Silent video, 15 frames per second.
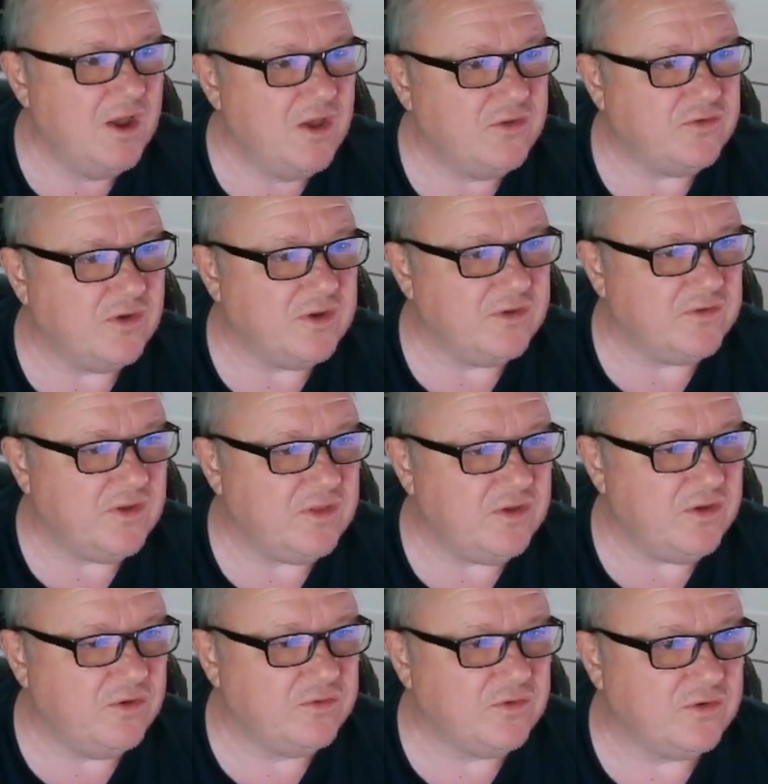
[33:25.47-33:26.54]
So you can see the
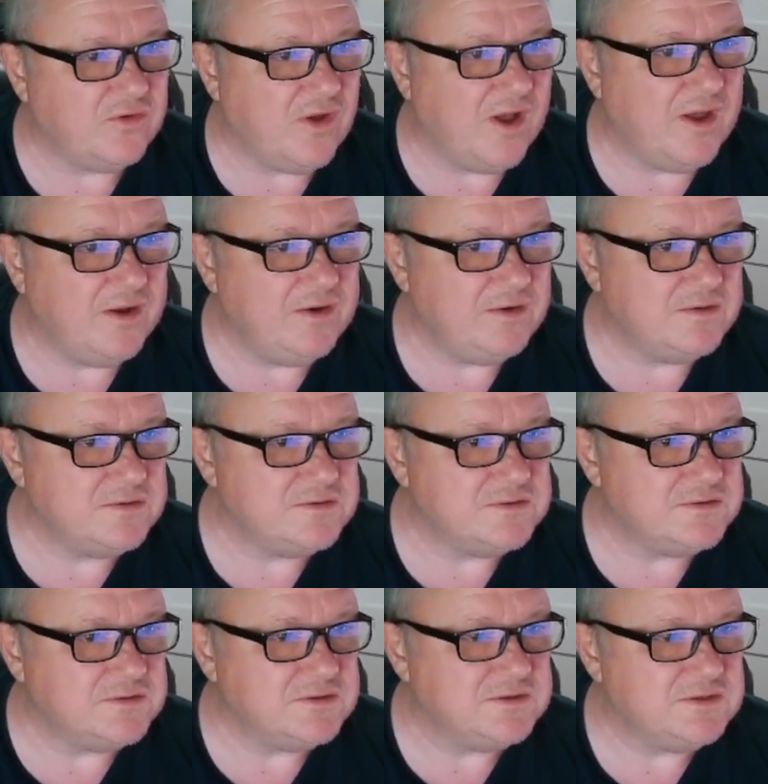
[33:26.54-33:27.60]
user's on.
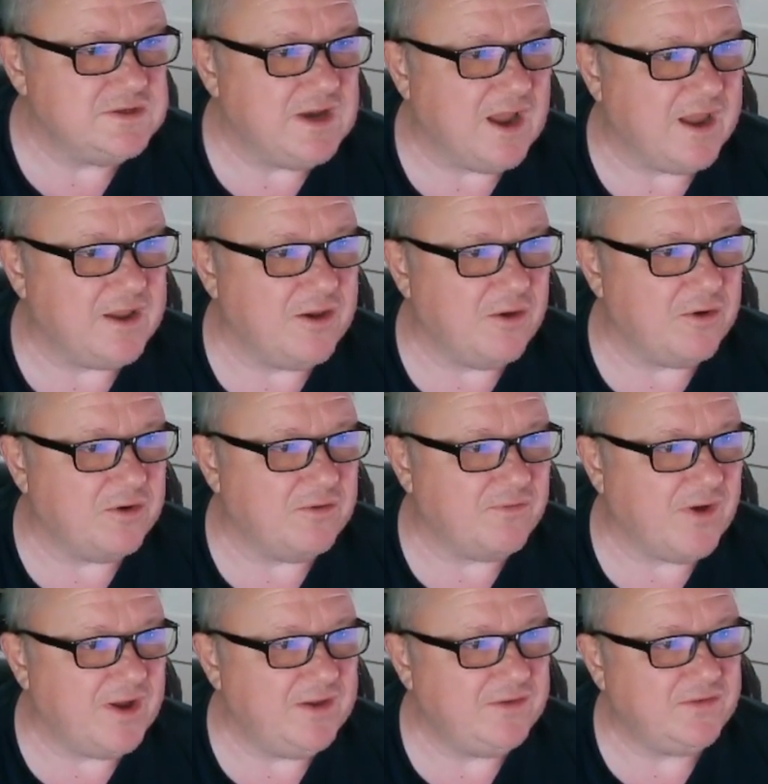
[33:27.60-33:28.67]
Now I can go to
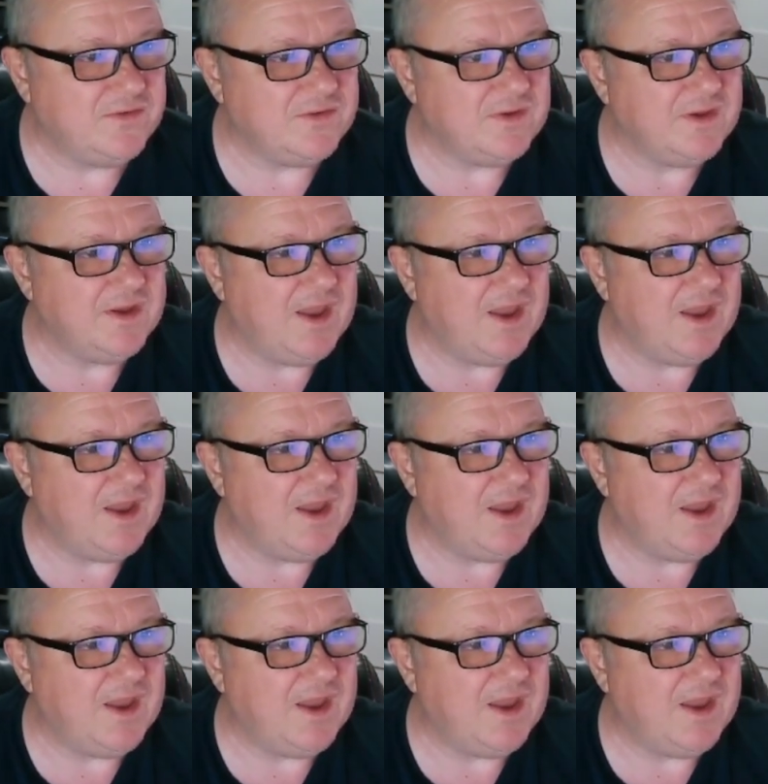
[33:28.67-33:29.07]
device,